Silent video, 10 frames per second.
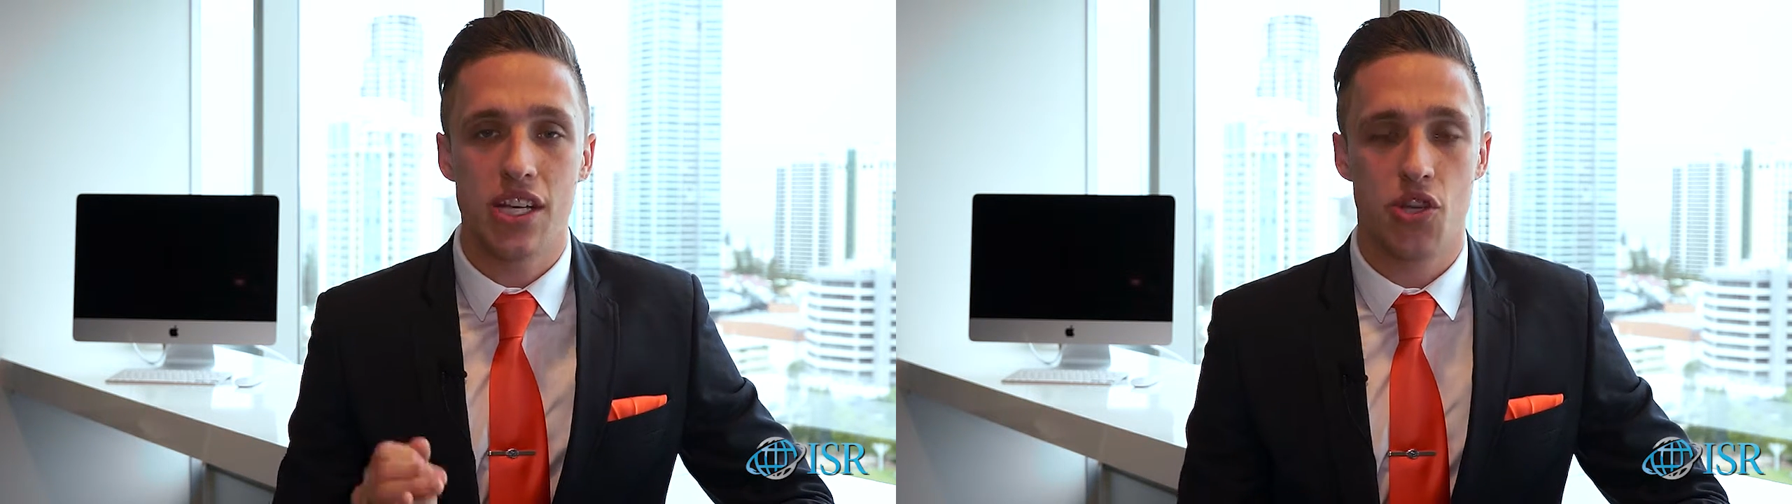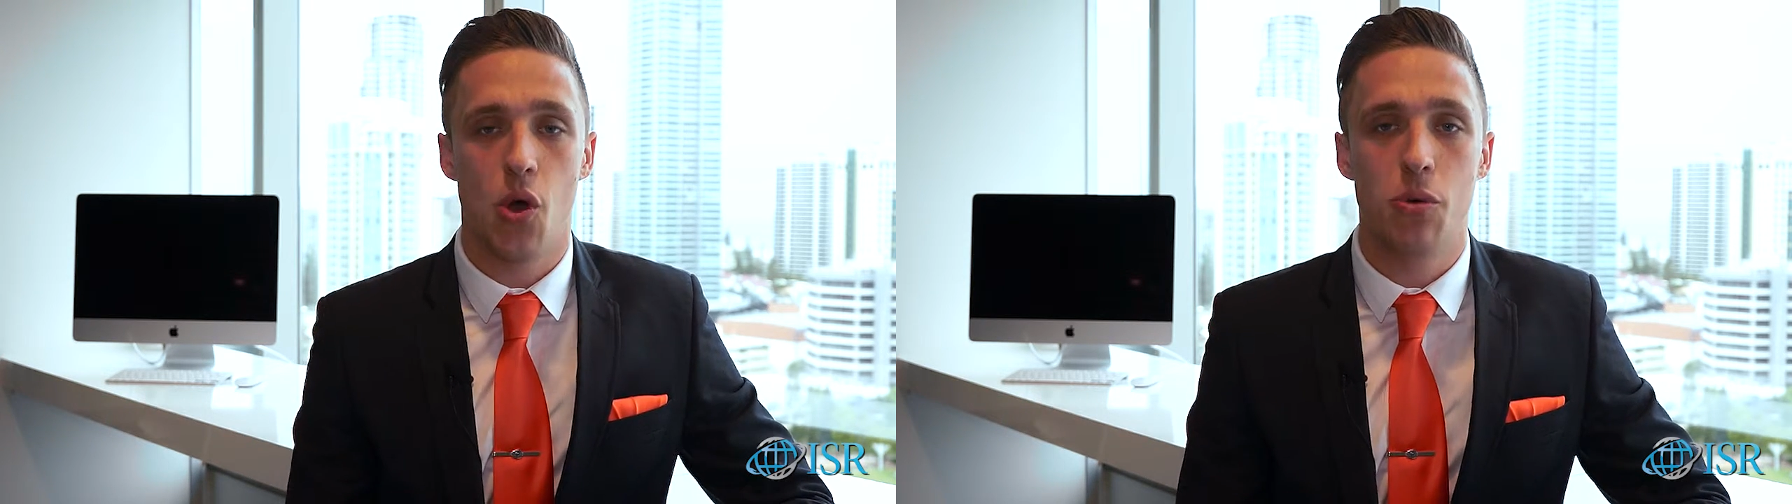
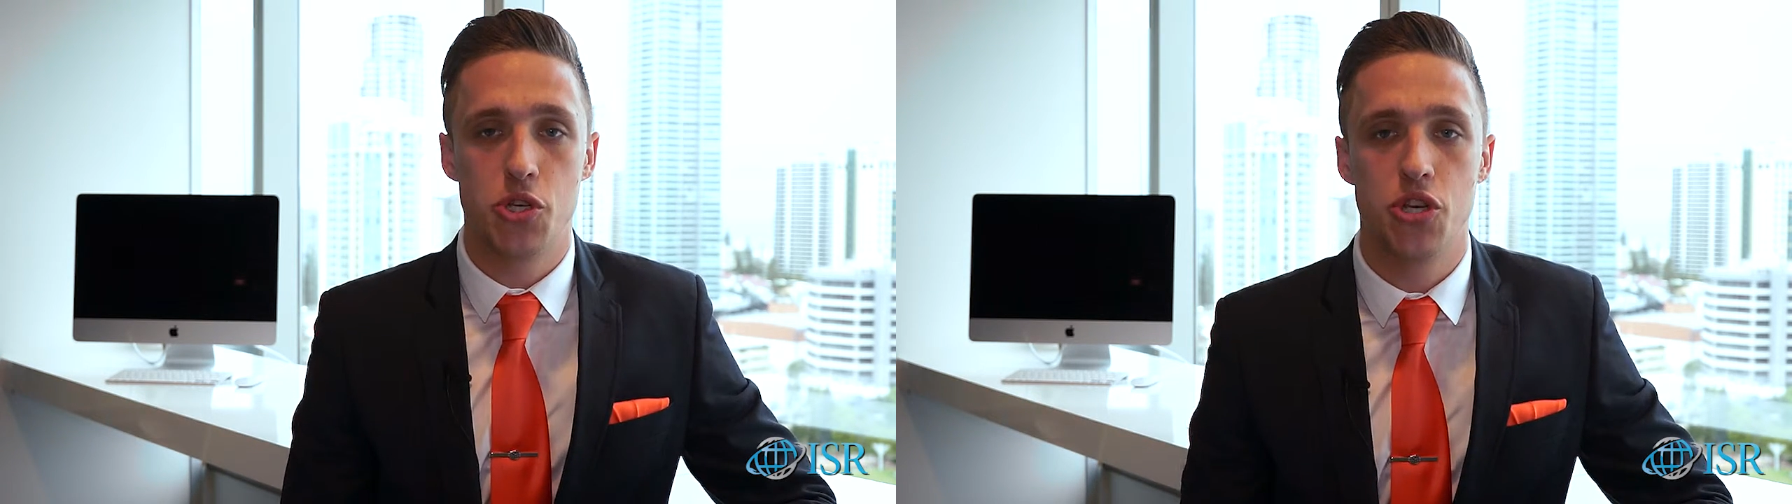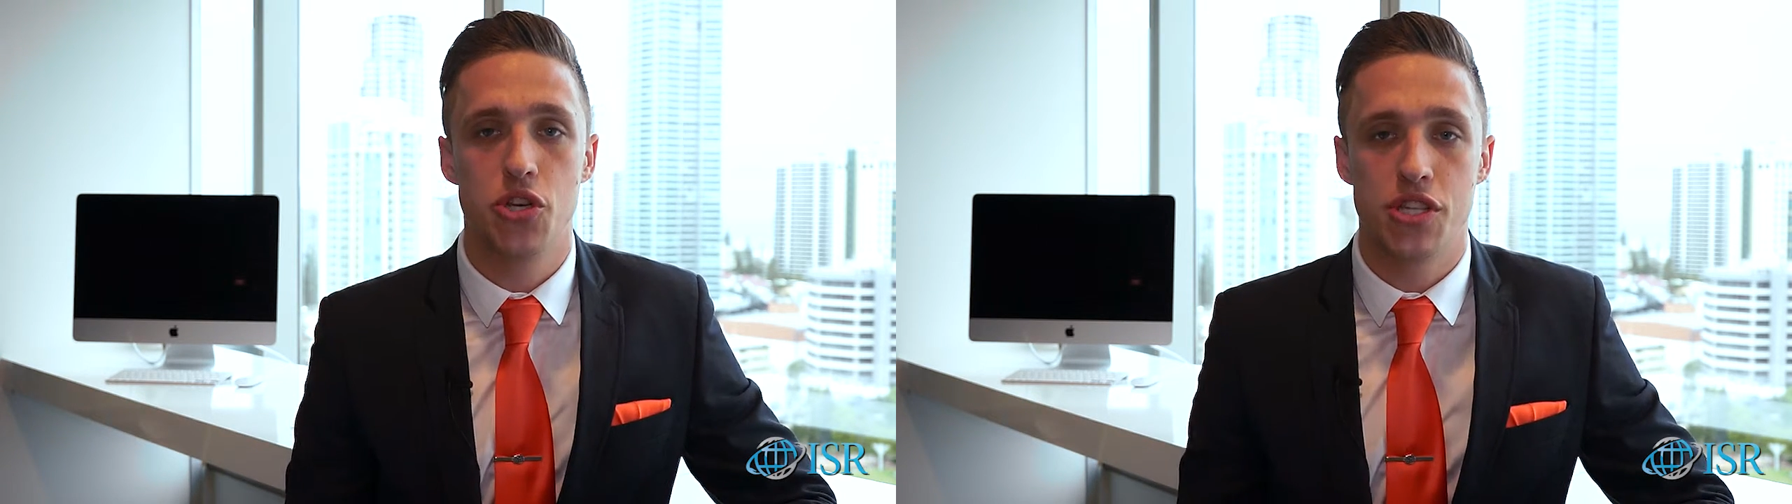as an
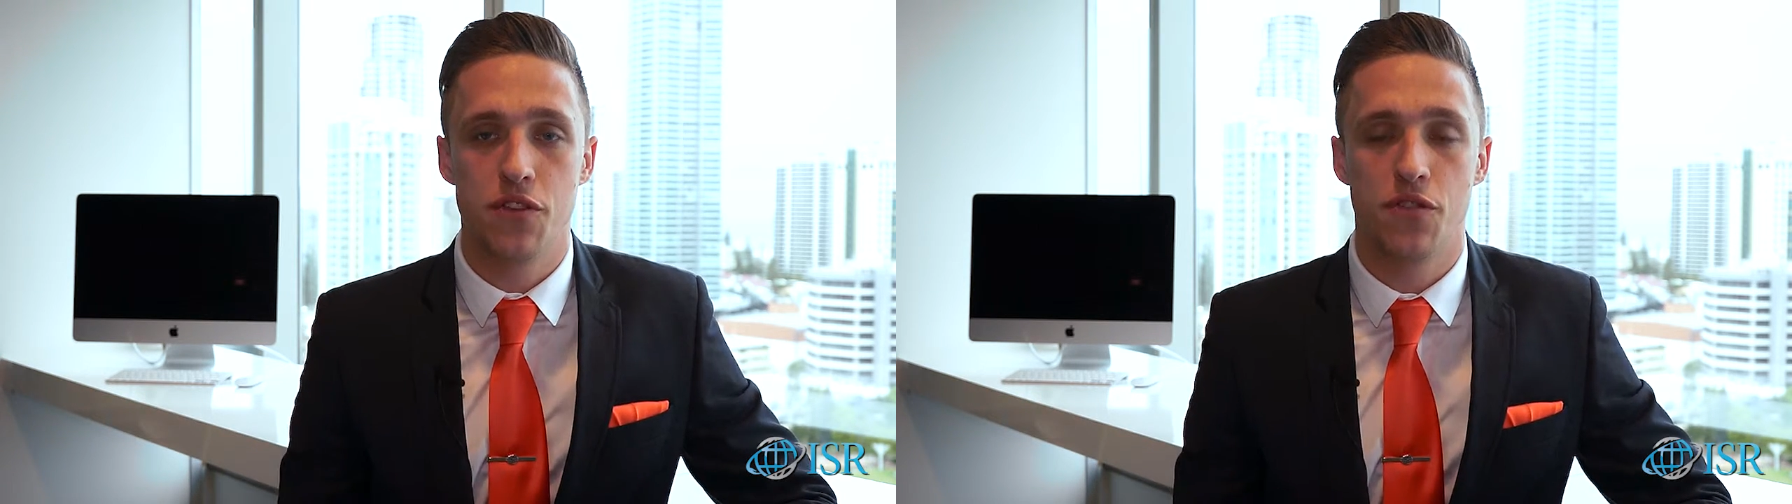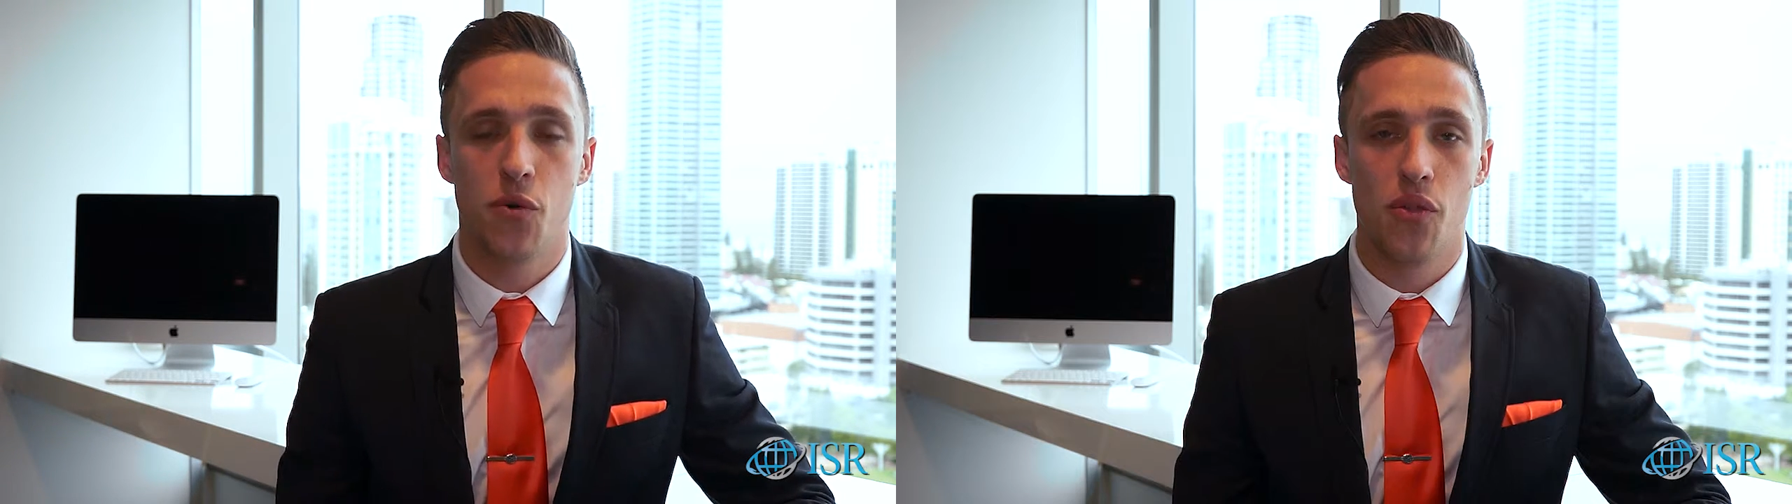opportunity
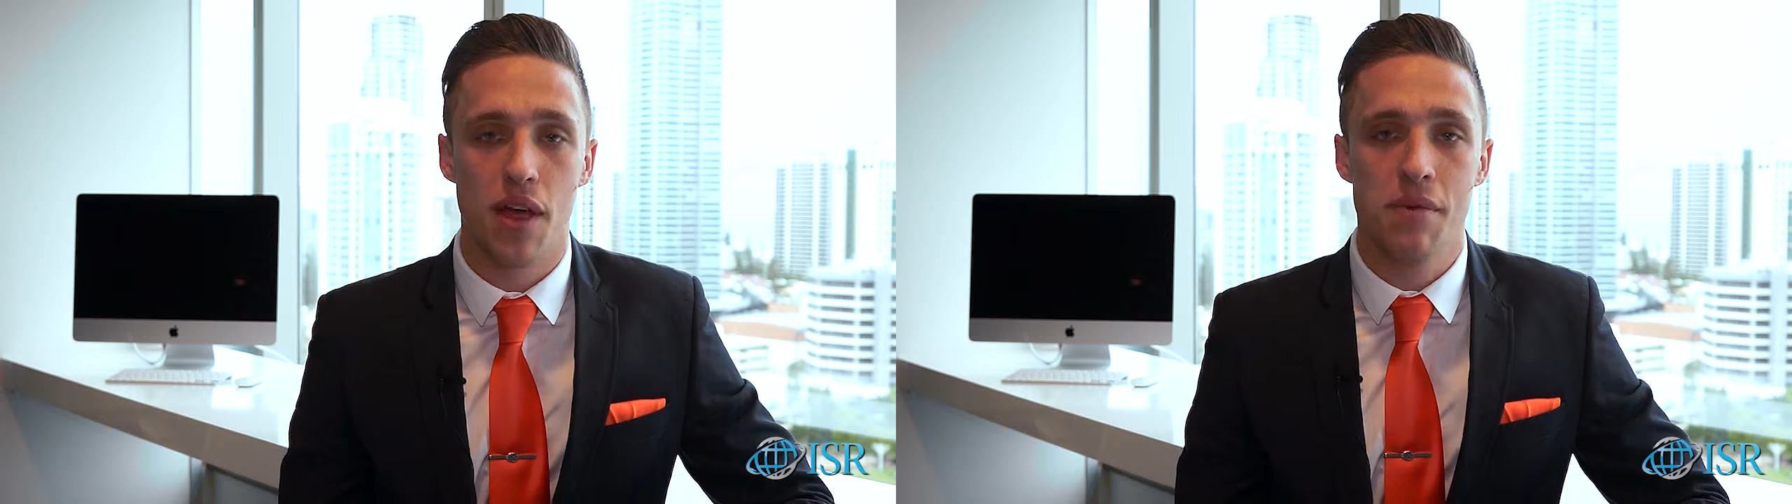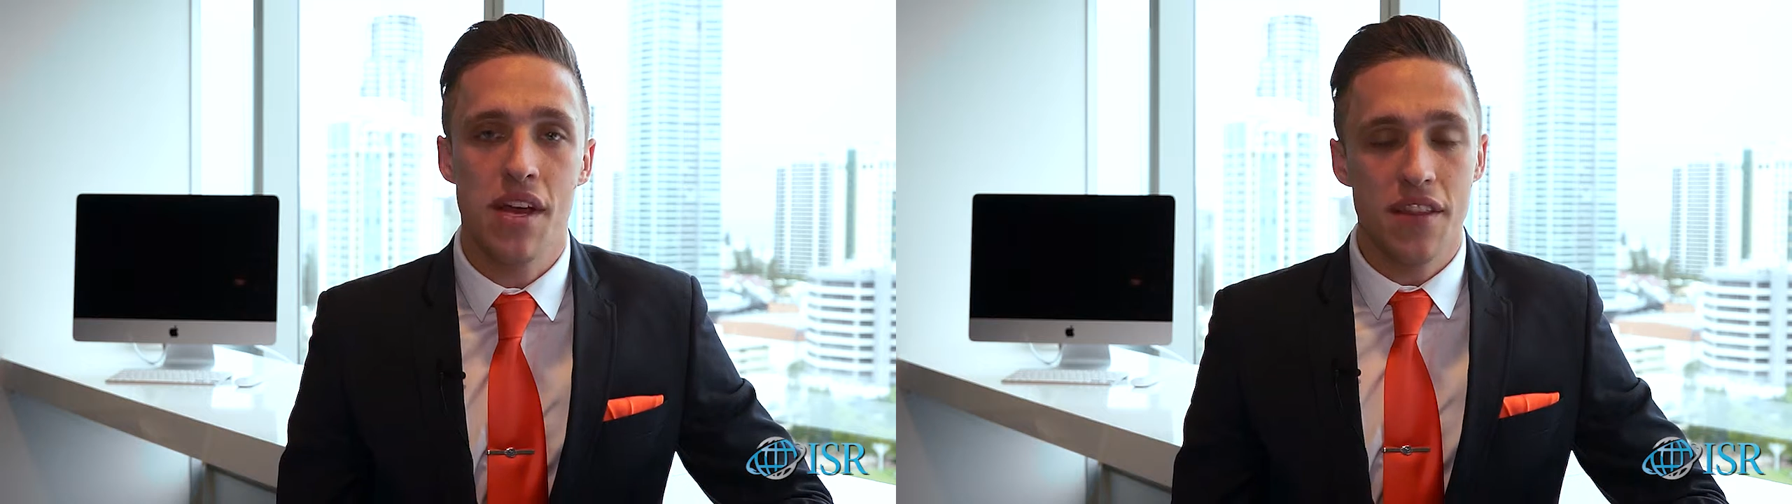for them.